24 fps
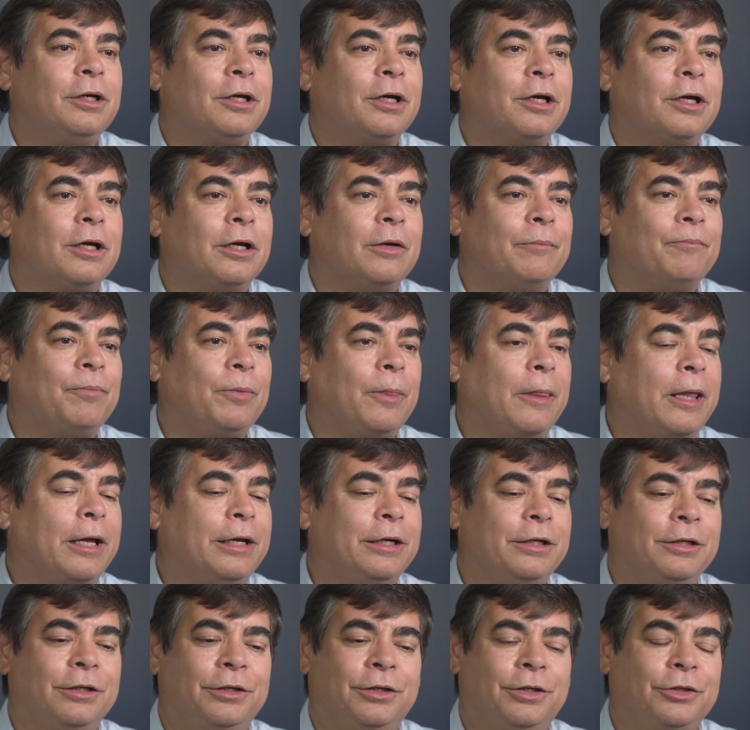And
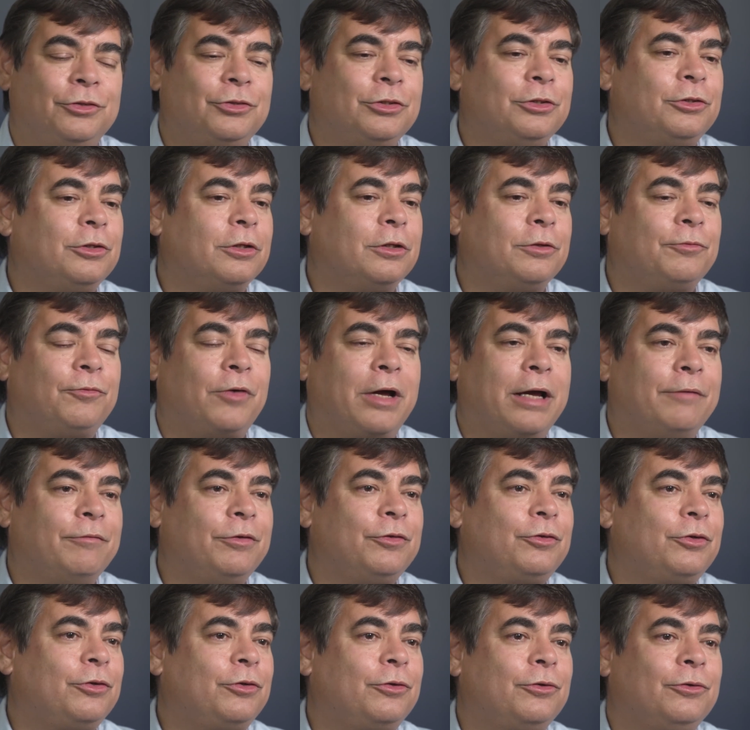in addition to the 5
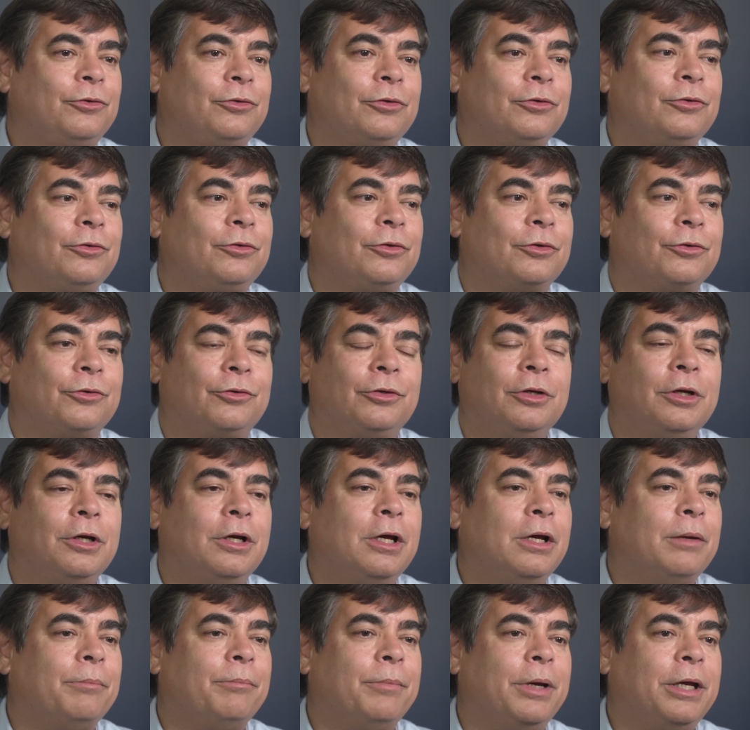institutions, there's
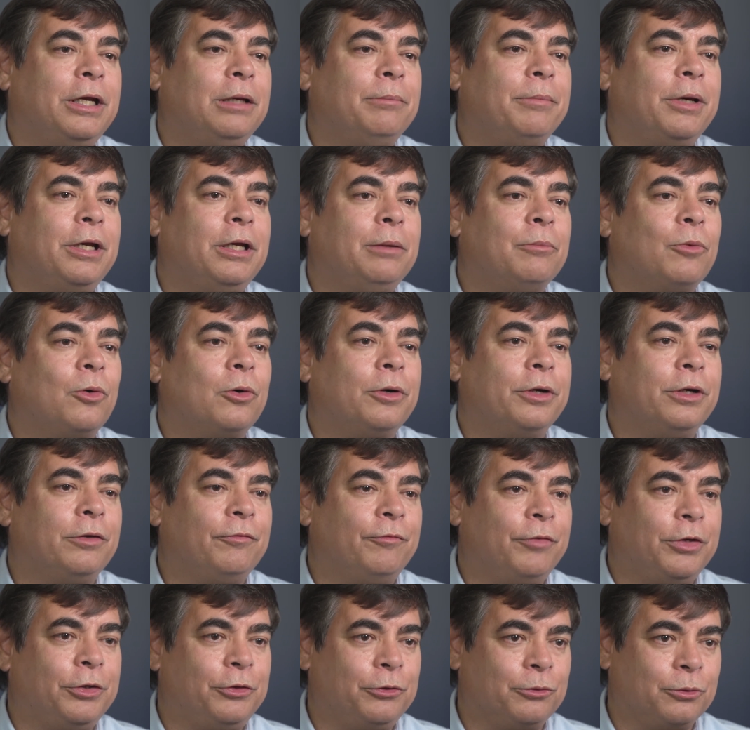many, many more
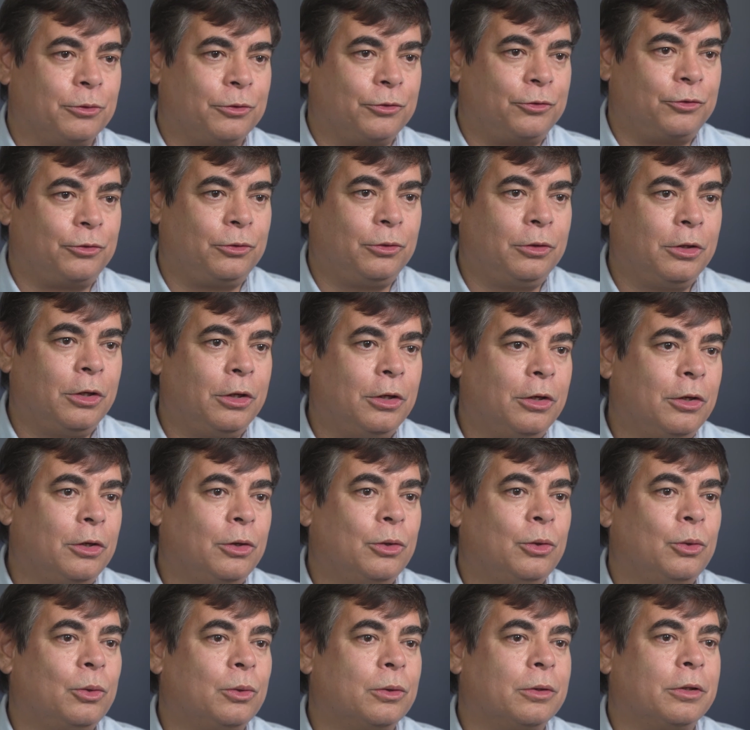individuals
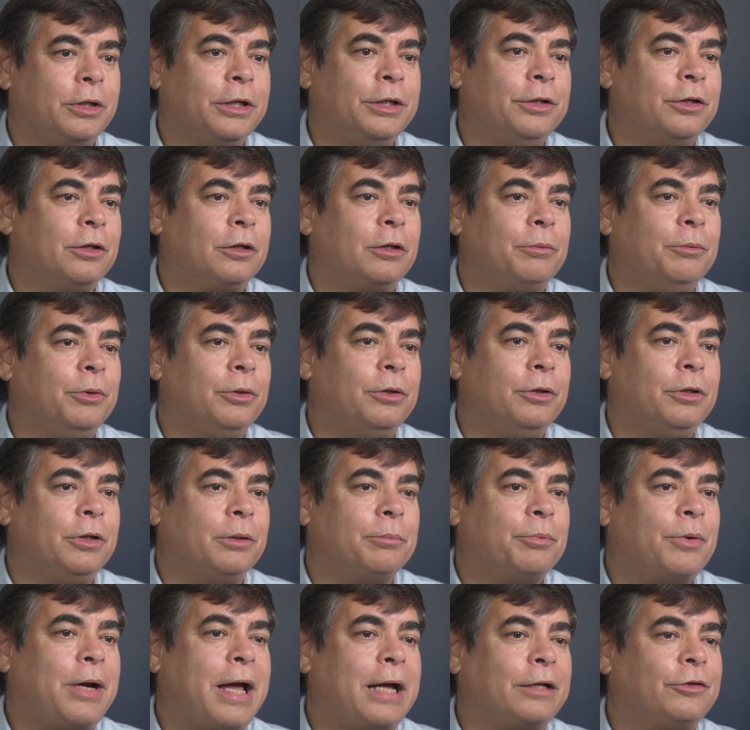who are in the community
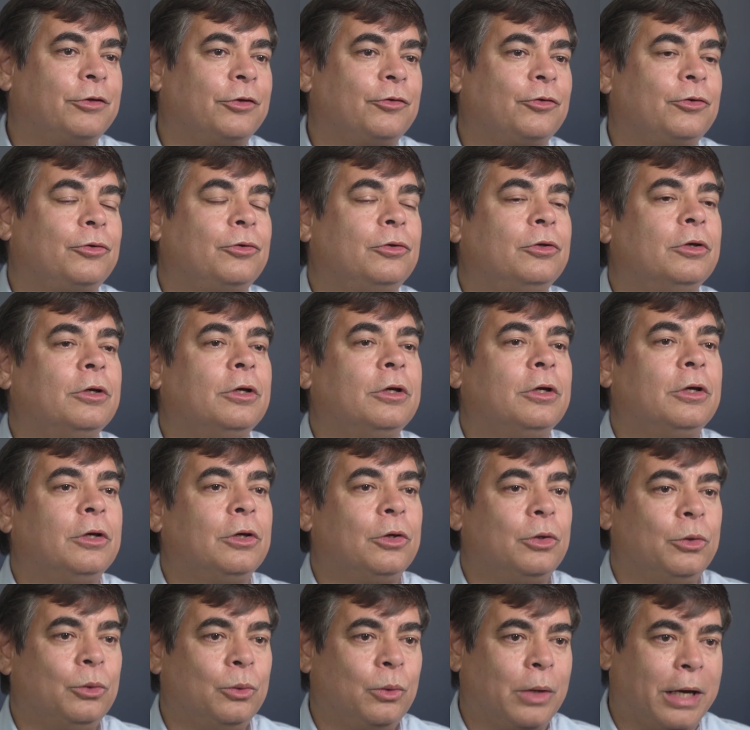of practice
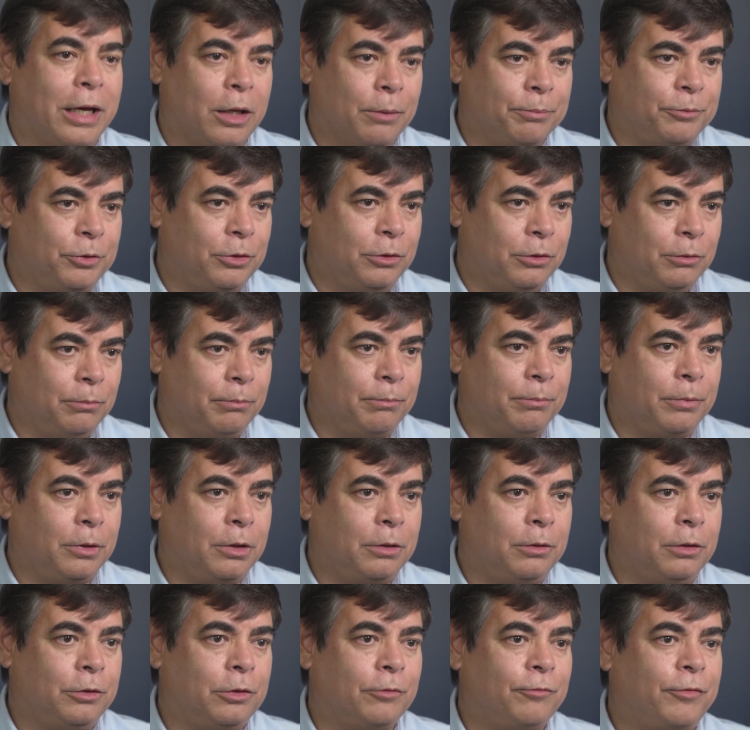who helped
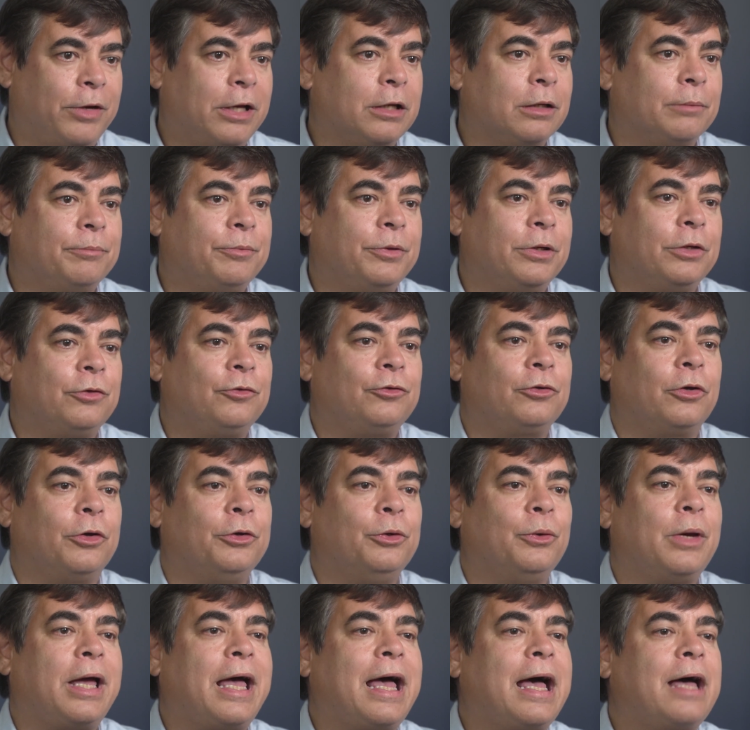develop this. So
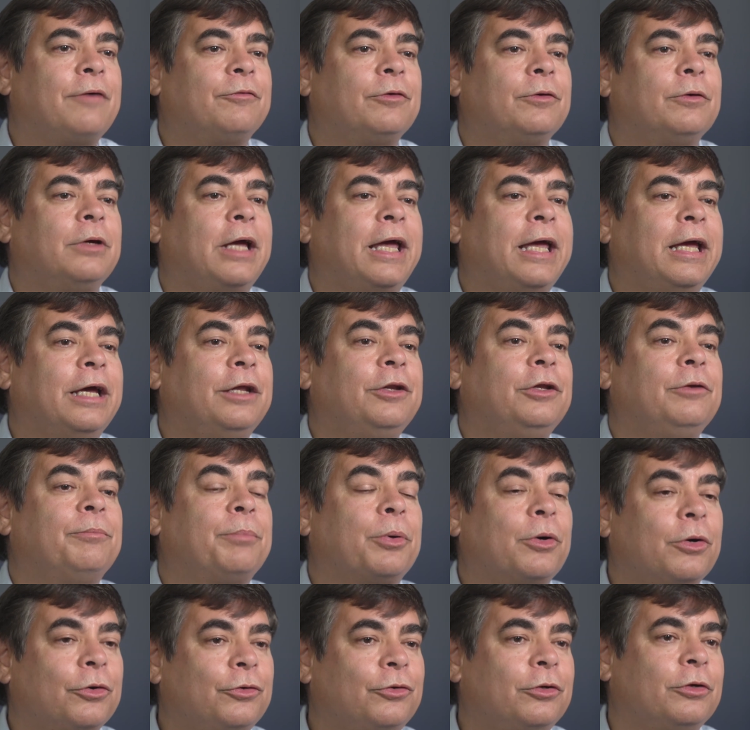you have a handy
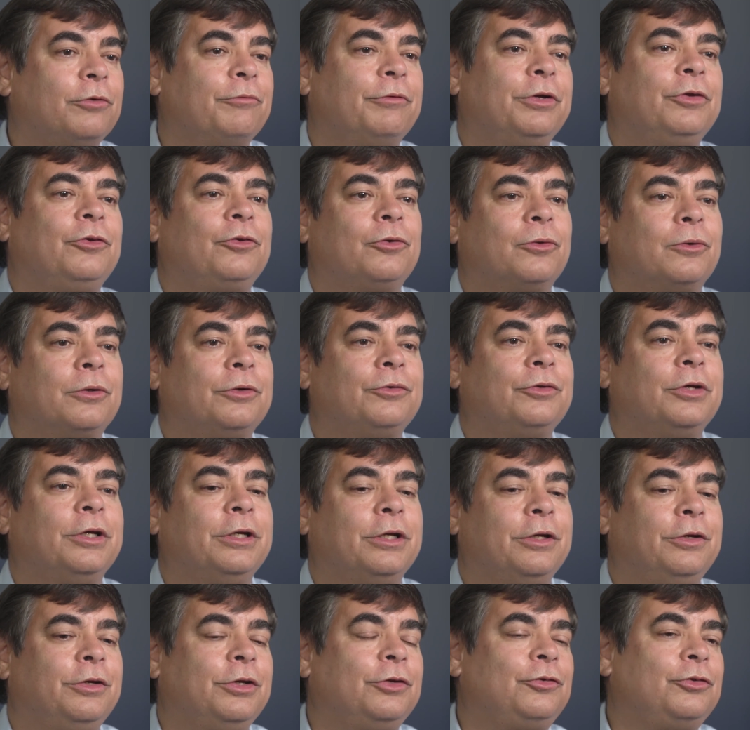person resource
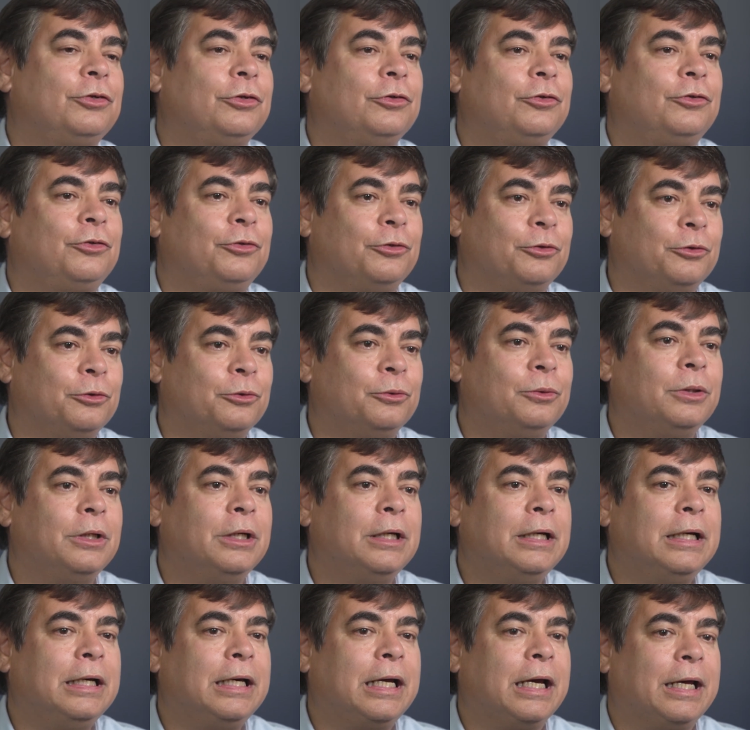in addition to
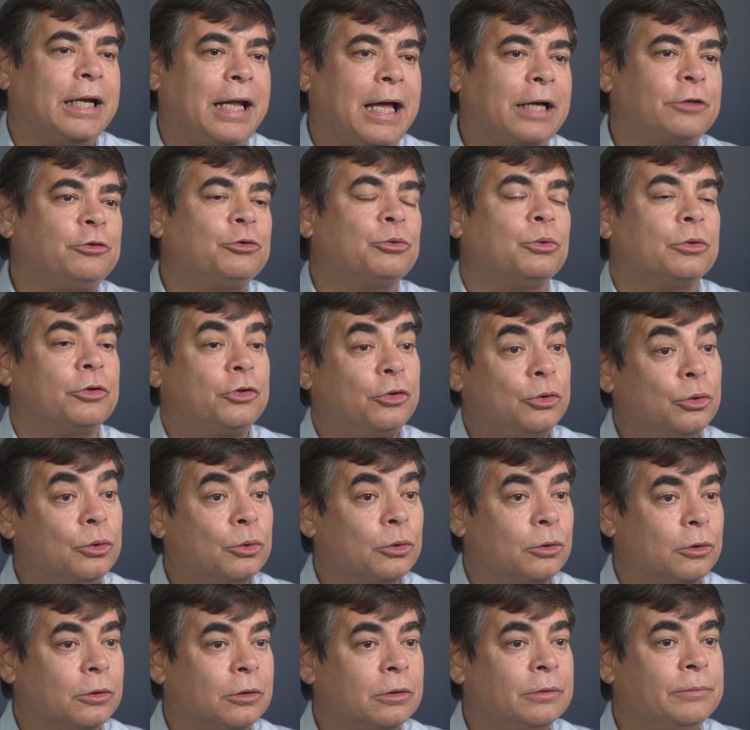an actual
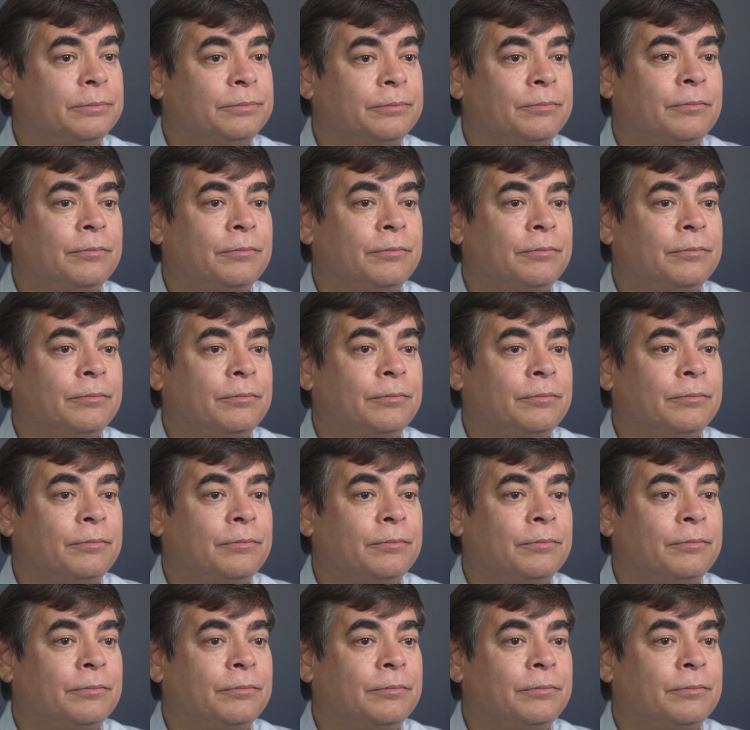tool.